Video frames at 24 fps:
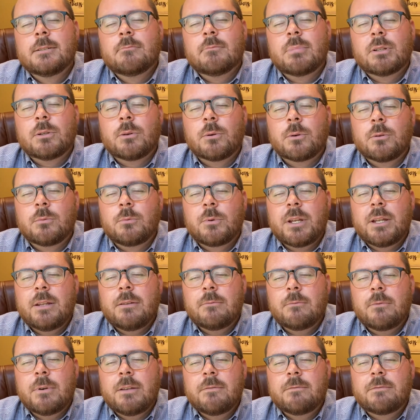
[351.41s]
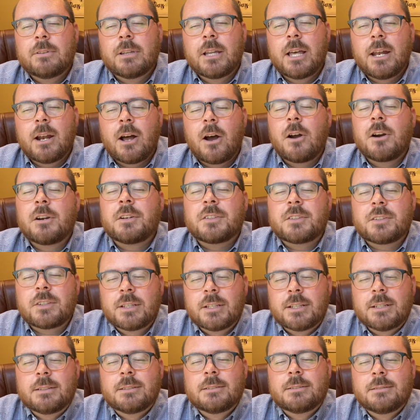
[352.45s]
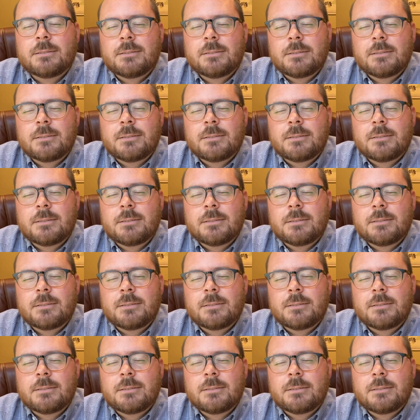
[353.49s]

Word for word: But Lord, we, we've let our sin